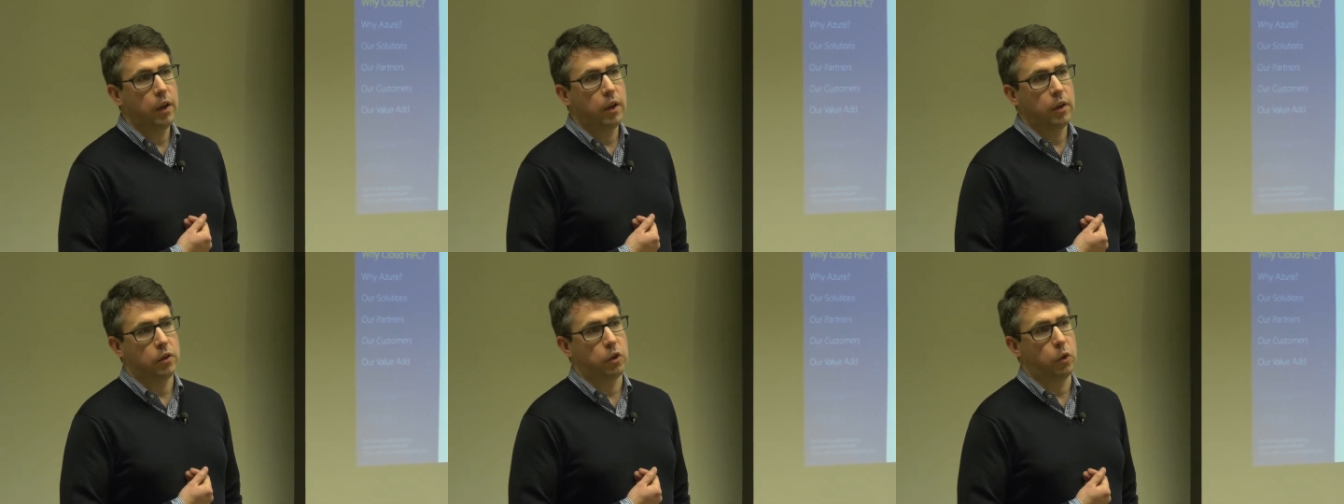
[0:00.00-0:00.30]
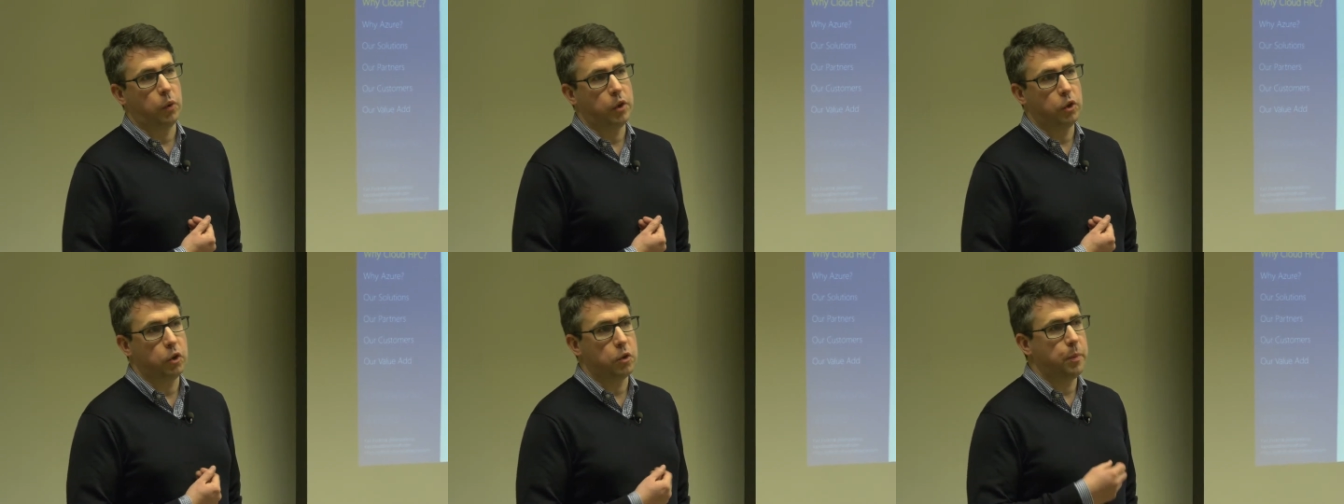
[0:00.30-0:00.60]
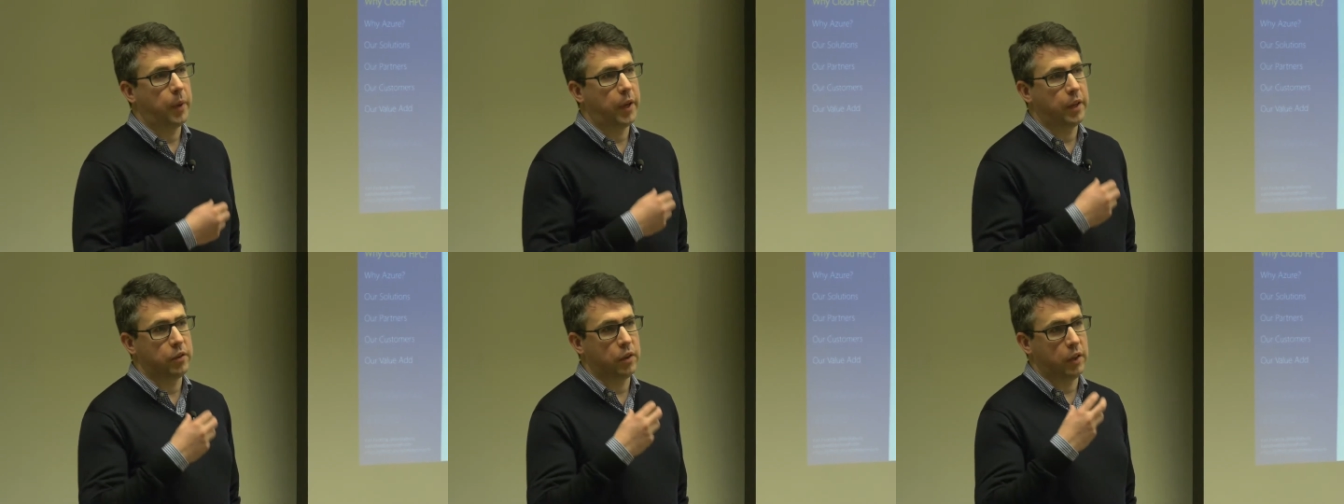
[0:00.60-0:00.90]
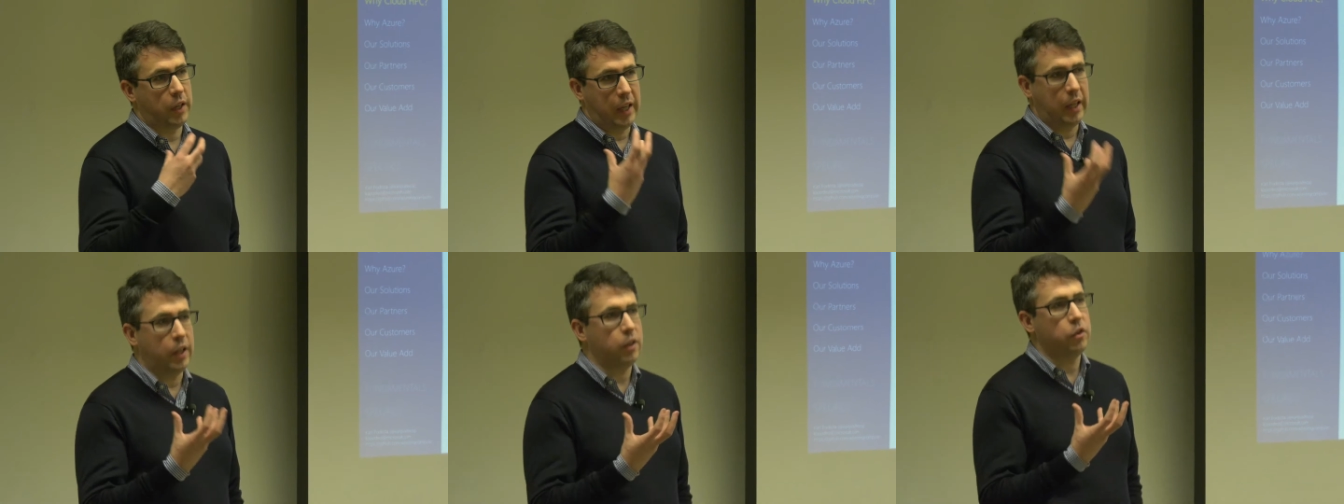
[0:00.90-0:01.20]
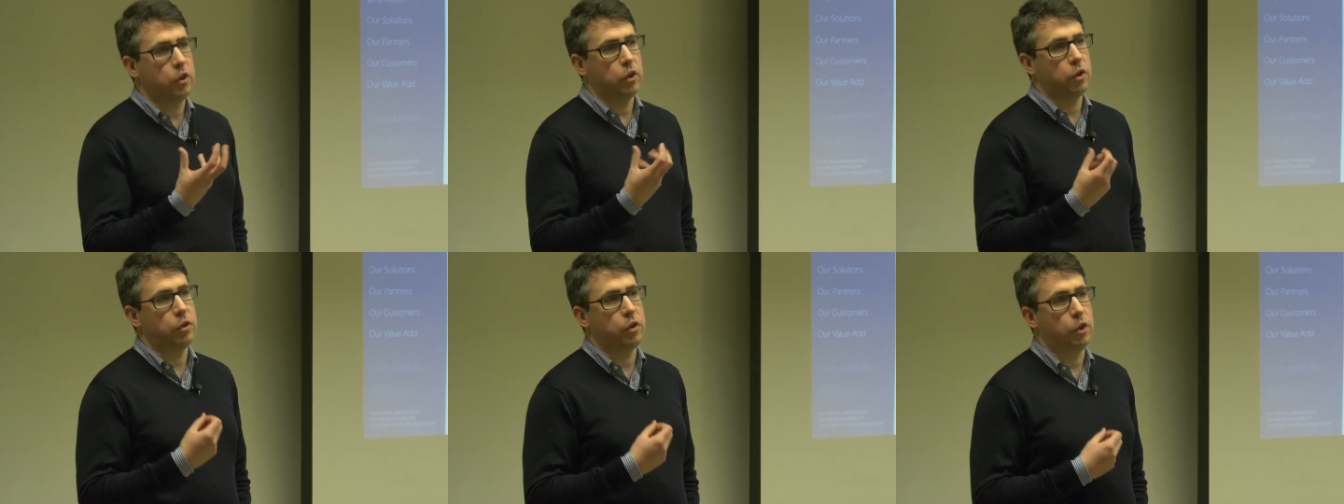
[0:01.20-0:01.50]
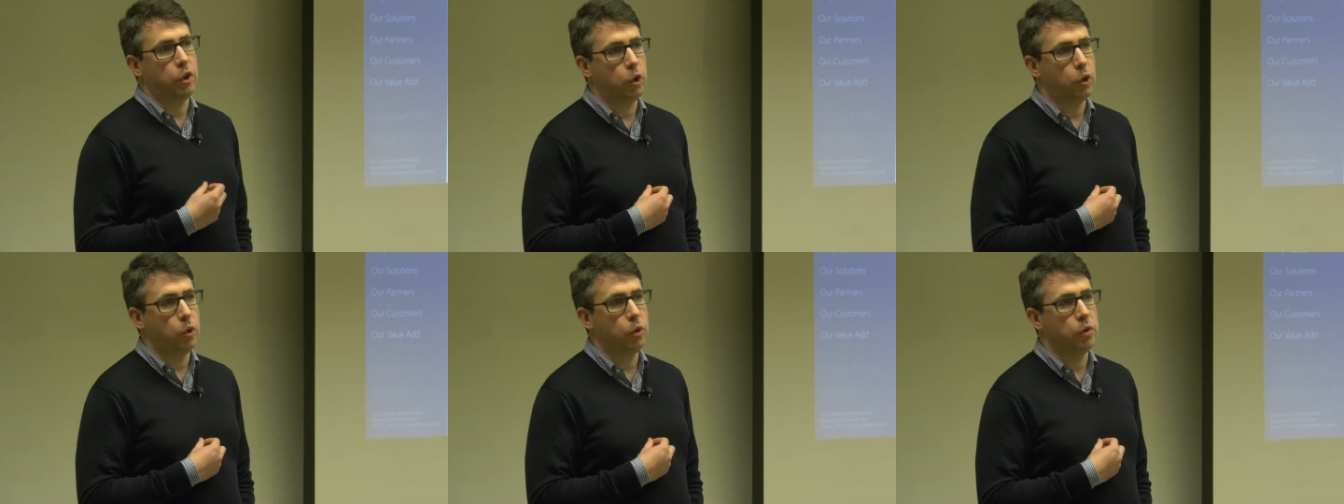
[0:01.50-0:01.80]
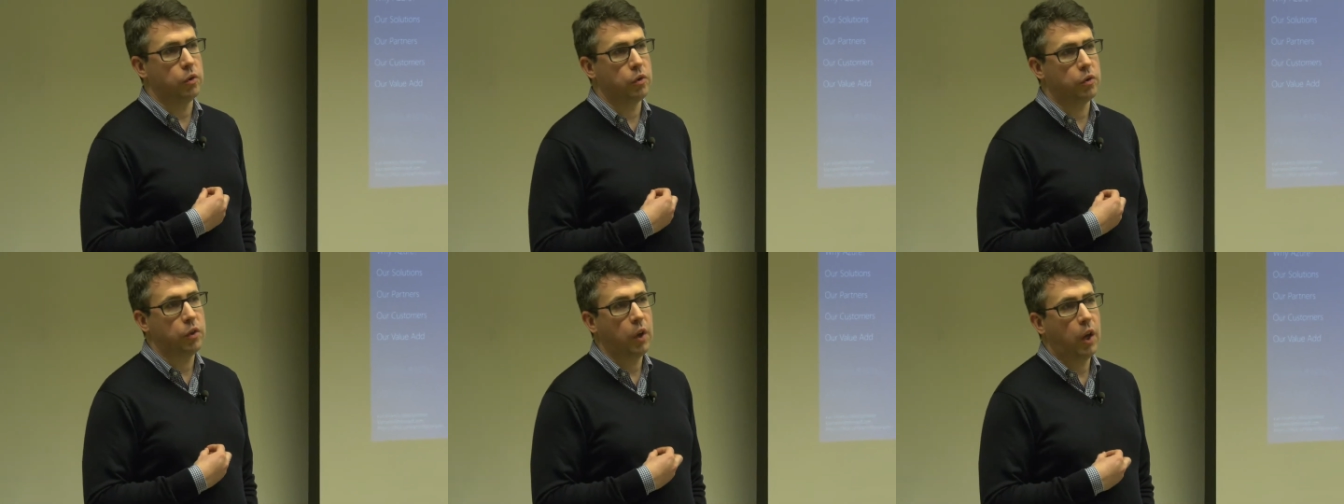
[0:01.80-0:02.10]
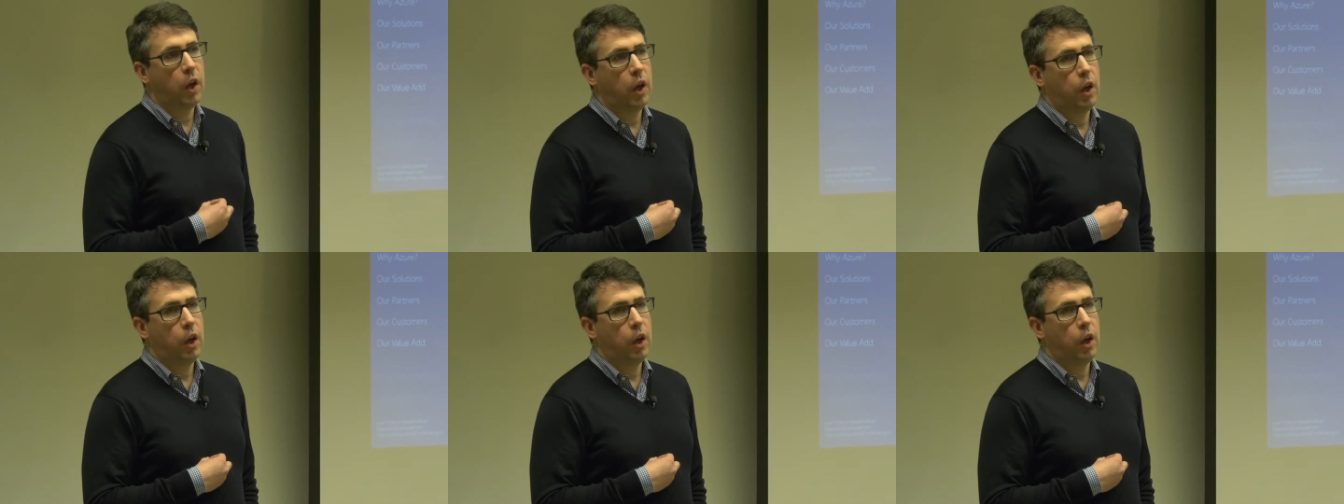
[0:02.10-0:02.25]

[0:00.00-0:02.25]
So it just makes it easier to use.